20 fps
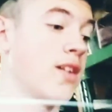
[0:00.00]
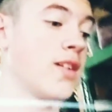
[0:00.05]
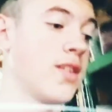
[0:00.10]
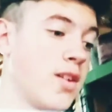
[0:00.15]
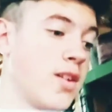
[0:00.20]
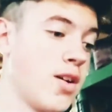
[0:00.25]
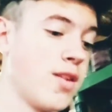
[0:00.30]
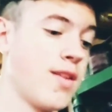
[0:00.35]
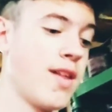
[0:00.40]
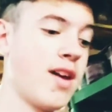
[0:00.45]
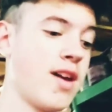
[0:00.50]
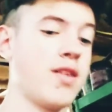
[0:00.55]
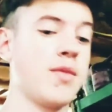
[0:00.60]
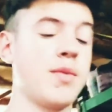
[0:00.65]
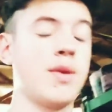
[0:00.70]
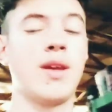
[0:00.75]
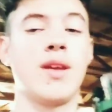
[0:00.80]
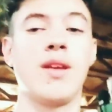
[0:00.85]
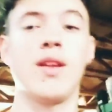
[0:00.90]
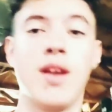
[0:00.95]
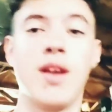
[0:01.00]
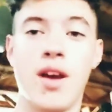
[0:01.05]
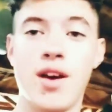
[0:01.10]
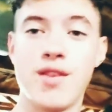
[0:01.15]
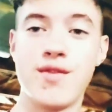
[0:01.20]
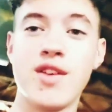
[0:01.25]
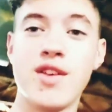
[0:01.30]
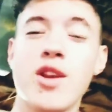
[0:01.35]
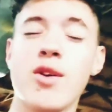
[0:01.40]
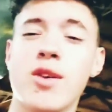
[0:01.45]
So that'll be a
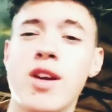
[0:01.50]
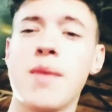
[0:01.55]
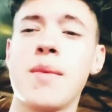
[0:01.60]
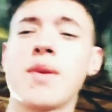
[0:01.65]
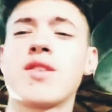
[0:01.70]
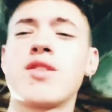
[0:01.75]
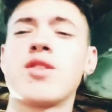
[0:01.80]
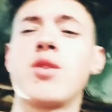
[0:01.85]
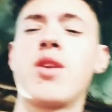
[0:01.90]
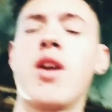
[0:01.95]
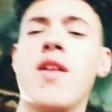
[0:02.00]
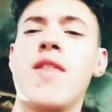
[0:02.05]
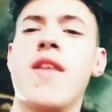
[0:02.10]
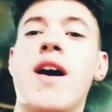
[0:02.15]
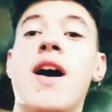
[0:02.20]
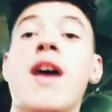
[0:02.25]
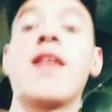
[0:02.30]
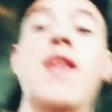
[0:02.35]
video coming soon on that